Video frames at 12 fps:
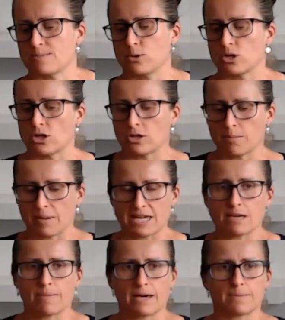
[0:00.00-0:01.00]
put it on the
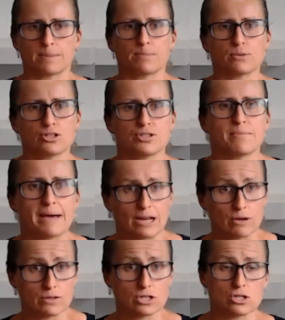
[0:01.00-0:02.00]
baking paper, put your mat
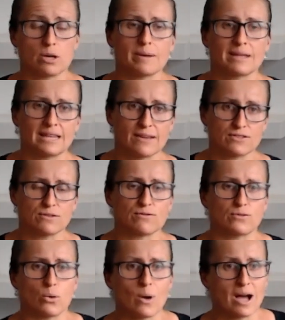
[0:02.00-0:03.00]
over the top and left it
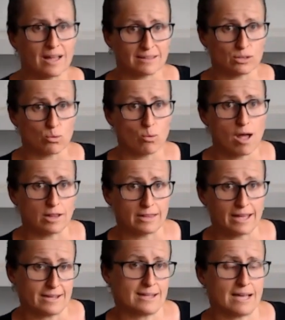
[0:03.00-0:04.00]
for a little while
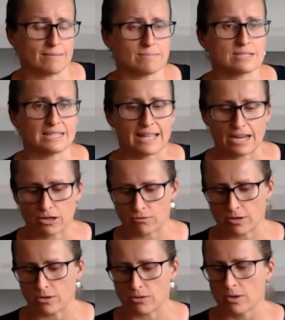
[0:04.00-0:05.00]
like that to let it
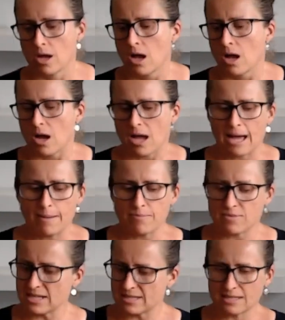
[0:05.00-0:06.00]
grow.
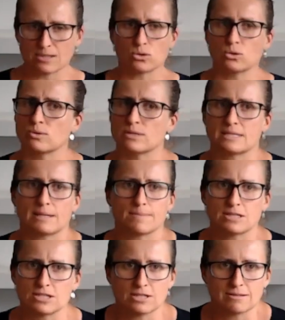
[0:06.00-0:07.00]
This is cooled
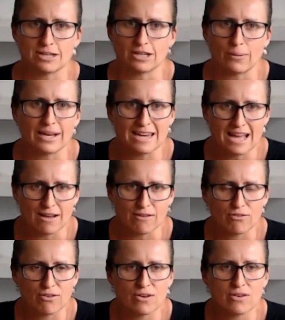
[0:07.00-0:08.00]

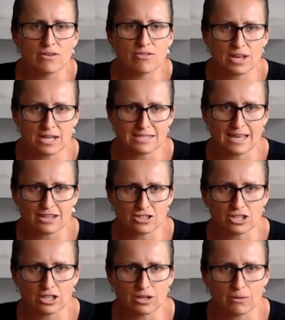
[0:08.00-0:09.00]
enough that it's
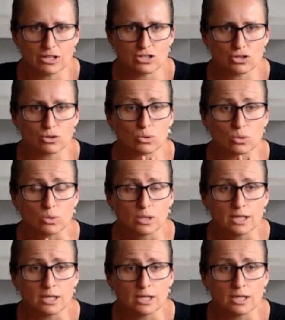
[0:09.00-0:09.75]
actually going to